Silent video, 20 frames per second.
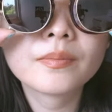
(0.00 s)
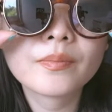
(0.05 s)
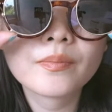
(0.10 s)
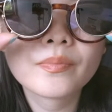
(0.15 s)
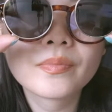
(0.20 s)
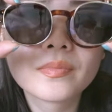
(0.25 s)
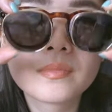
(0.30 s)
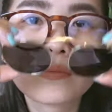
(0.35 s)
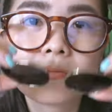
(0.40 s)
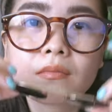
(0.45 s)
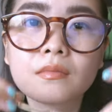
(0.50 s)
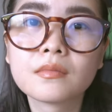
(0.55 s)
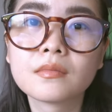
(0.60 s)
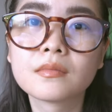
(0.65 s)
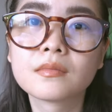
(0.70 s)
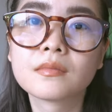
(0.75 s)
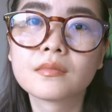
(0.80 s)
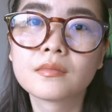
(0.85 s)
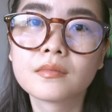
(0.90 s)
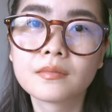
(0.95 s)

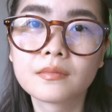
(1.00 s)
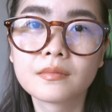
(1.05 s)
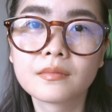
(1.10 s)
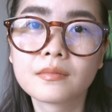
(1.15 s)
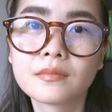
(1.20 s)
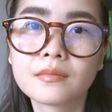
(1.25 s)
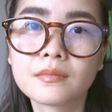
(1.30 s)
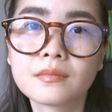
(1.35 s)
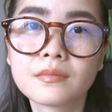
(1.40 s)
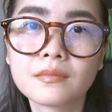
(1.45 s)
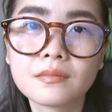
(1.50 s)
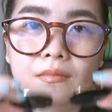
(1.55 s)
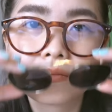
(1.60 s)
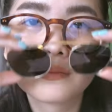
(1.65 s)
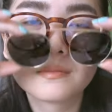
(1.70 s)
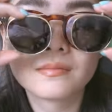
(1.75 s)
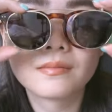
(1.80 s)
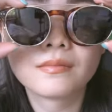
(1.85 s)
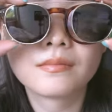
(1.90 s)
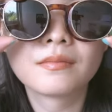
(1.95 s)

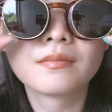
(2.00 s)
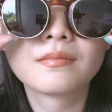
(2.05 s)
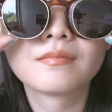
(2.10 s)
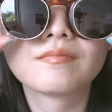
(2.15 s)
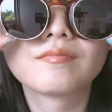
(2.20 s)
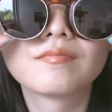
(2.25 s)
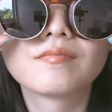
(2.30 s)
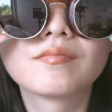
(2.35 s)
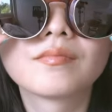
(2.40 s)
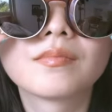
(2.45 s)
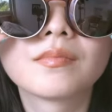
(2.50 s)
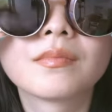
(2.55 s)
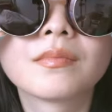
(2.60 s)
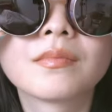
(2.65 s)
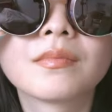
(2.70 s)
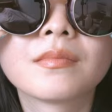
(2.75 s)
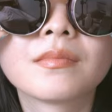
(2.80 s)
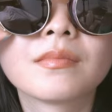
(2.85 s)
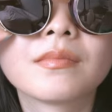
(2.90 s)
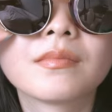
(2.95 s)

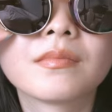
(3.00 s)
(silence)